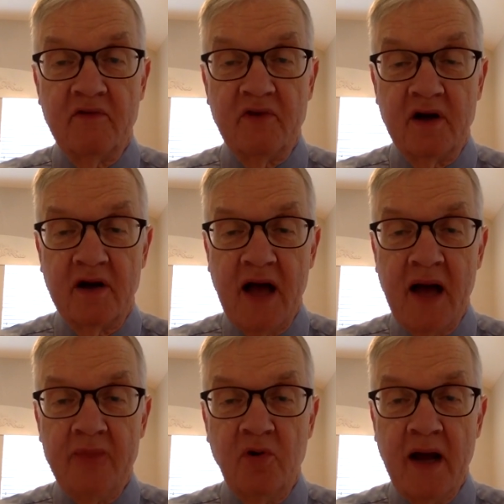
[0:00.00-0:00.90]

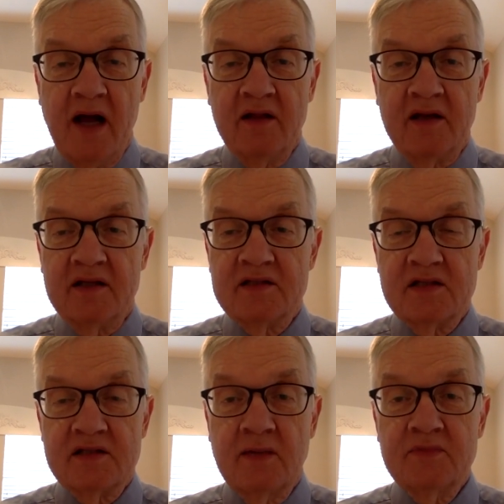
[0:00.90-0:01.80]

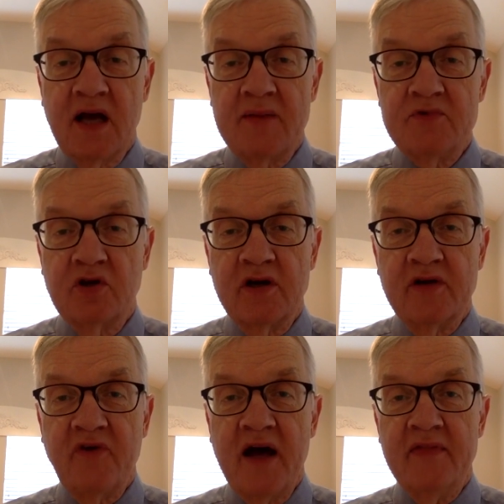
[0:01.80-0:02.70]
abnormalities, sometimes you're going to
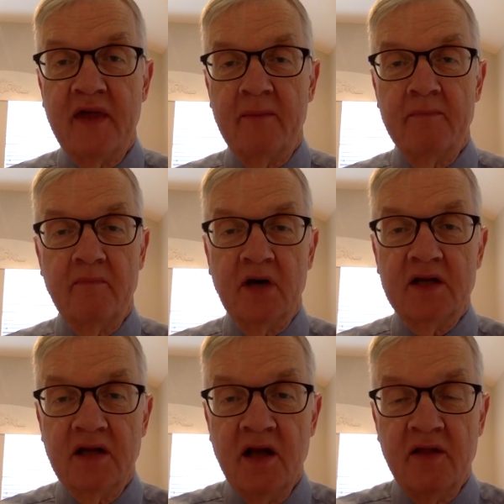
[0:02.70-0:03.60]
find them, but
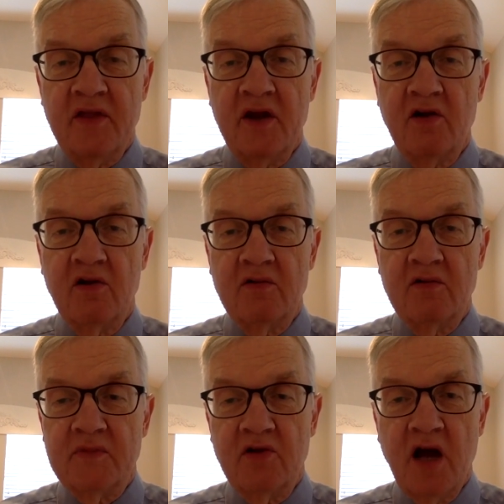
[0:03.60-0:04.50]
they're
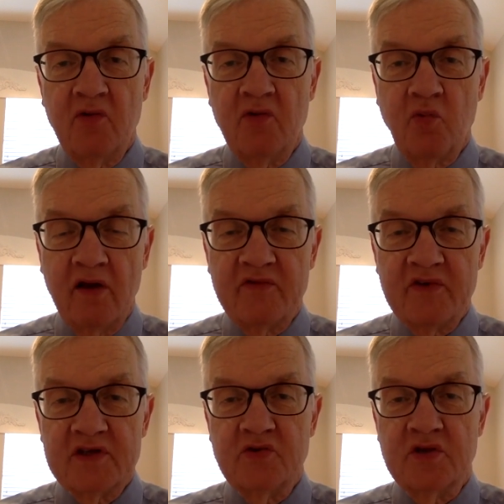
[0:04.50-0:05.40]
not
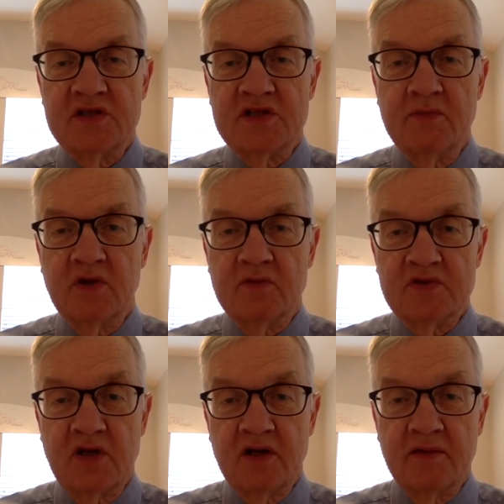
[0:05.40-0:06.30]
relevant to the
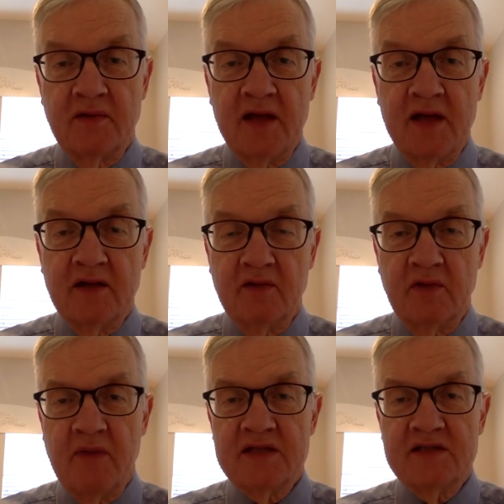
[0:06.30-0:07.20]
symptoms. And the
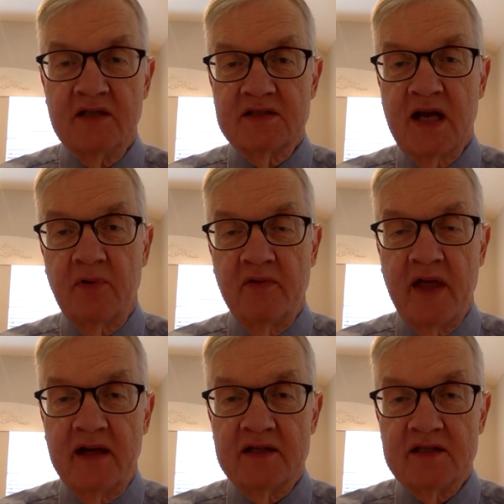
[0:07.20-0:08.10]
best example of
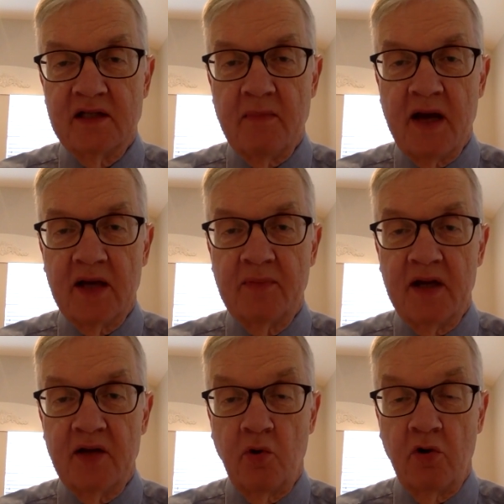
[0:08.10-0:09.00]
that is in the back
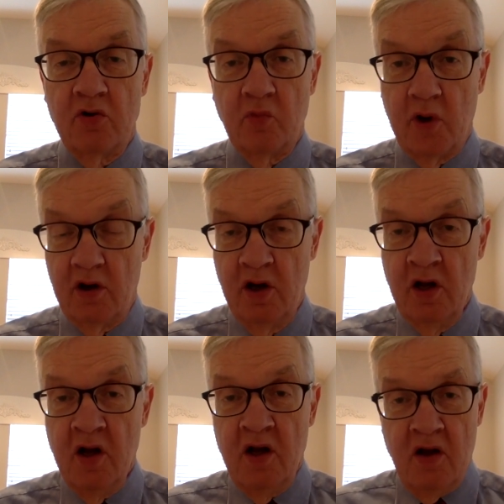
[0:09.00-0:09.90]
pain world, where
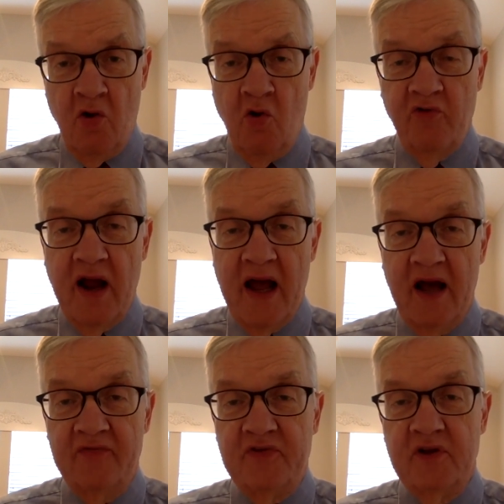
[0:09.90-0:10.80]
over
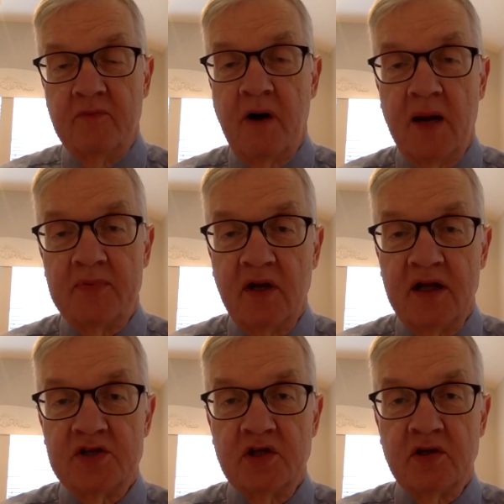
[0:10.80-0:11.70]
half the
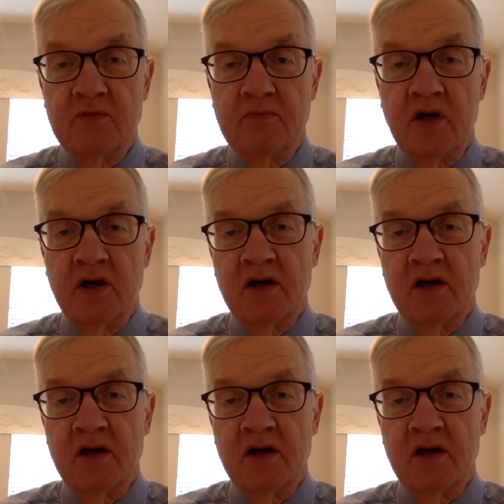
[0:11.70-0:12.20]
population